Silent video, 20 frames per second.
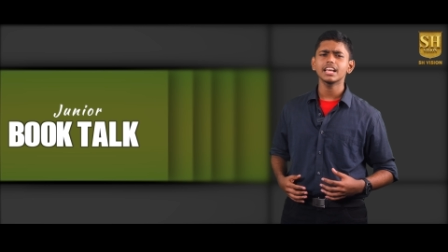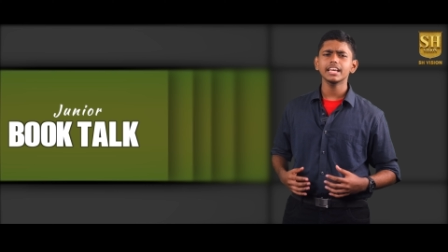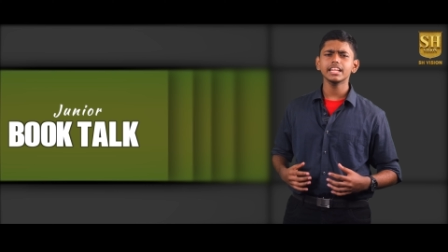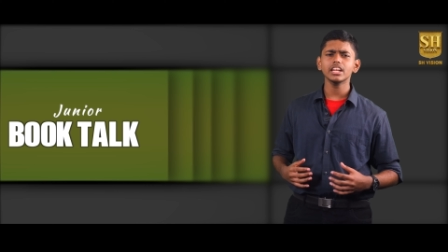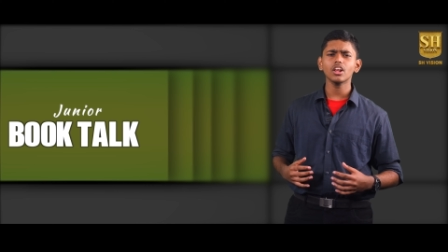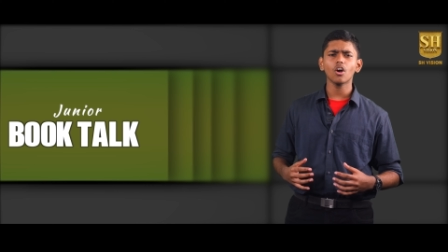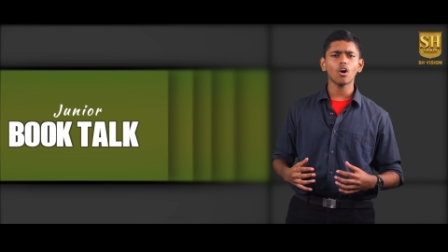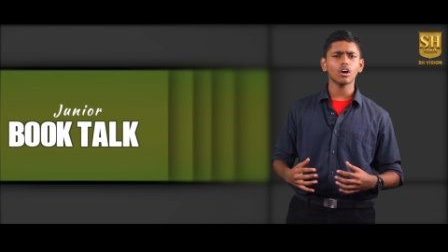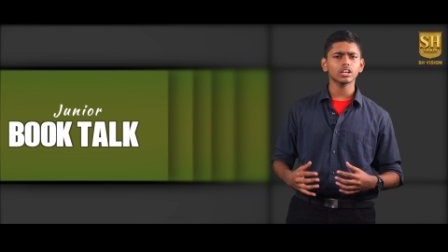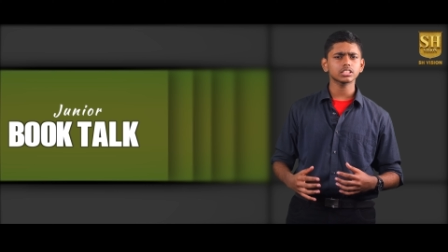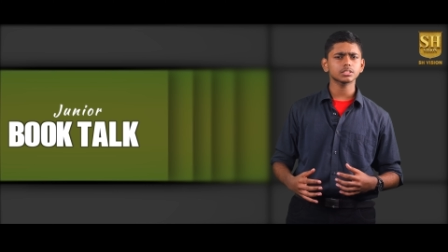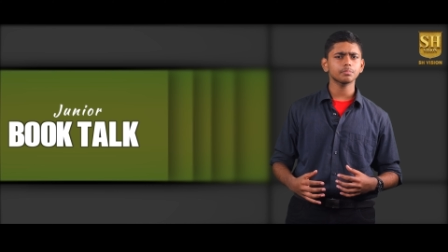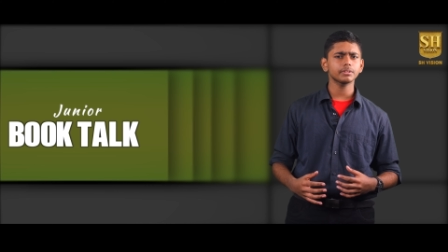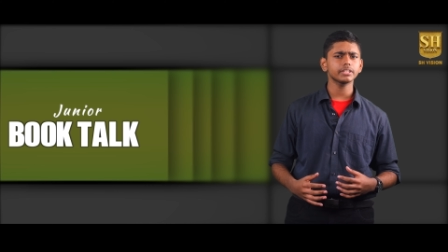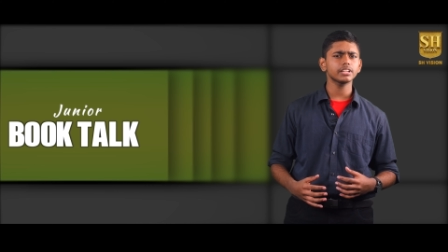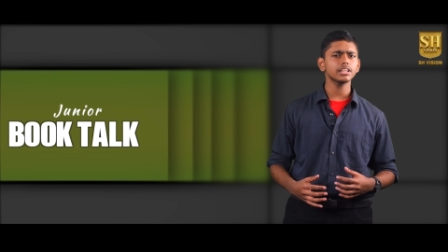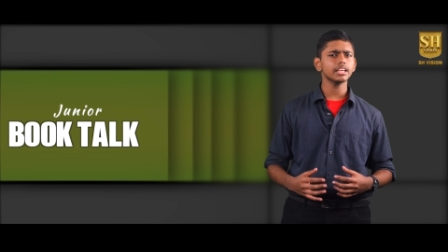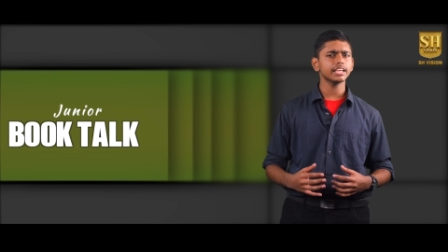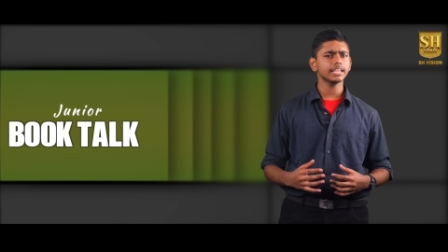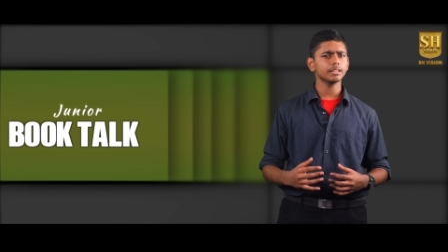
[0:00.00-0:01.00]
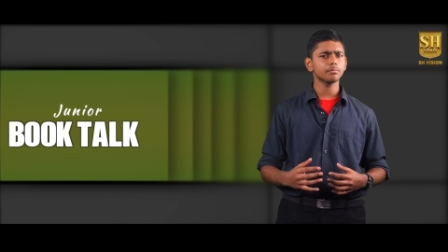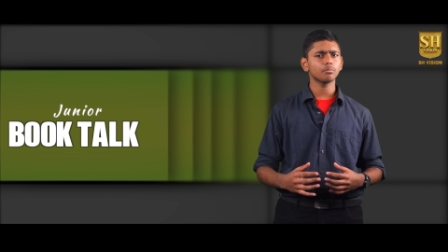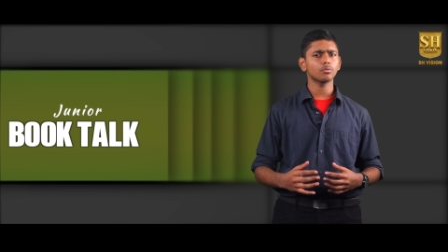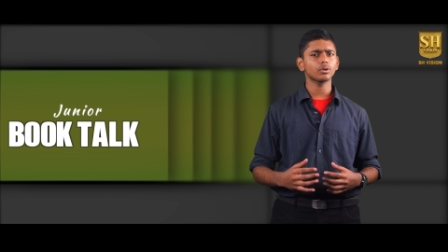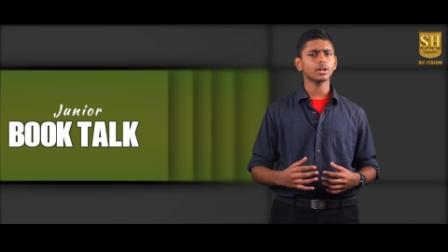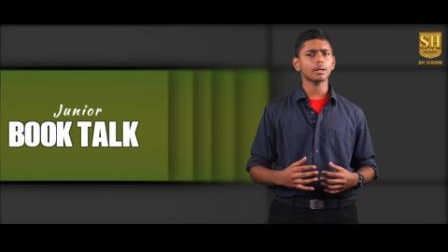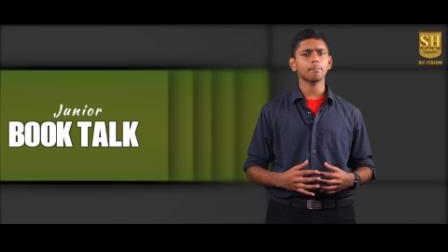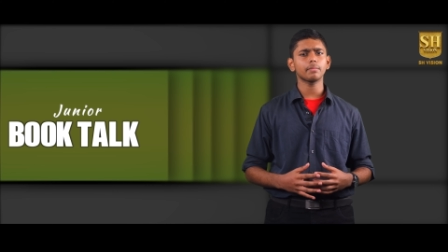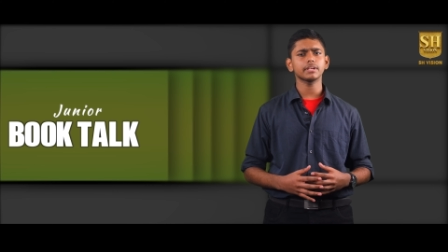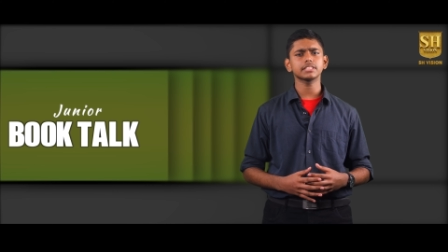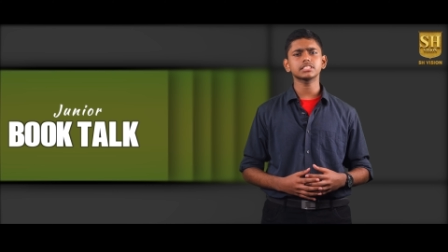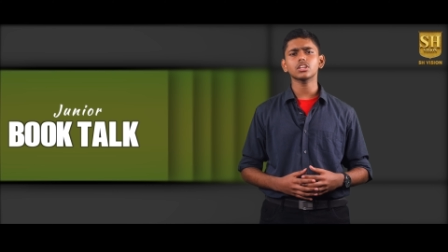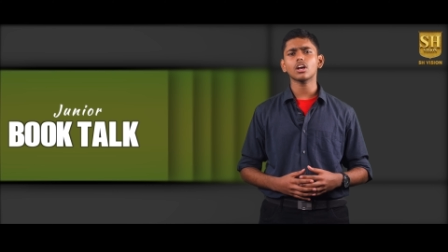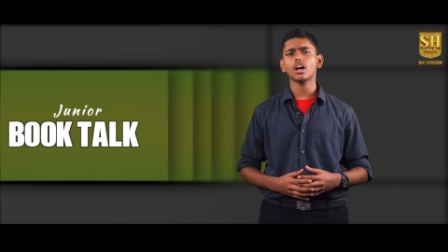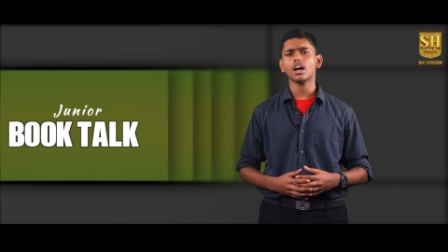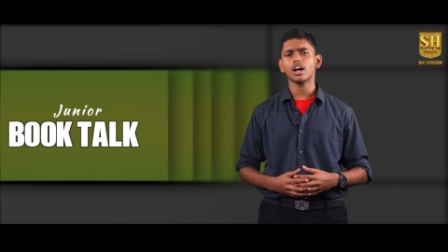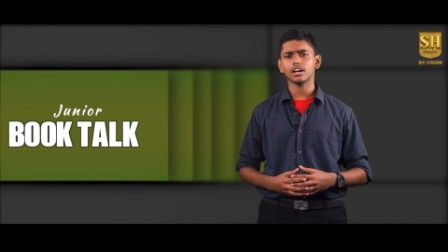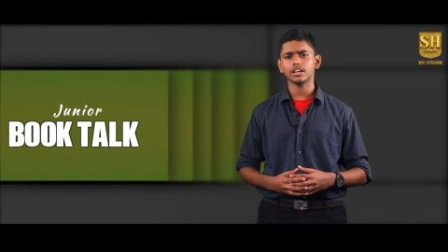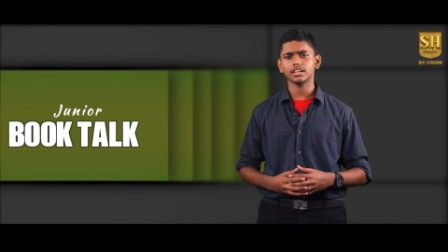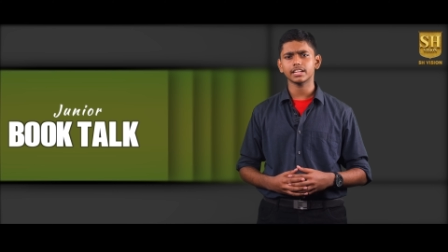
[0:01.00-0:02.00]
in a hospital in Budapest,
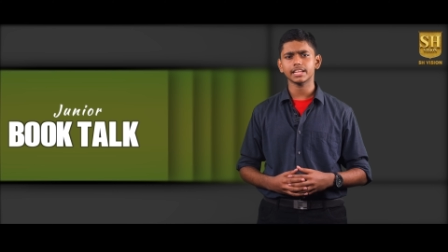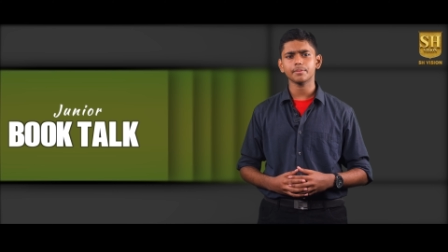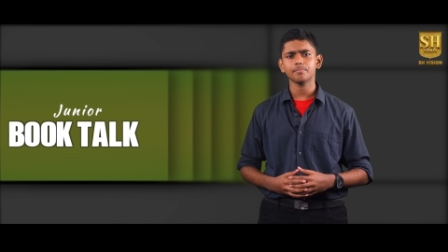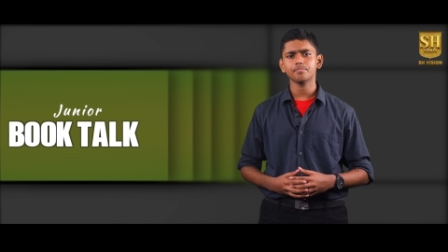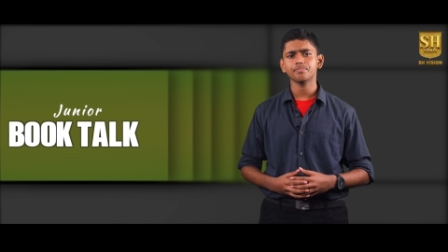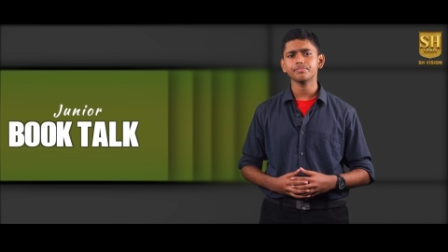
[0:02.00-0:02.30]
Hungary.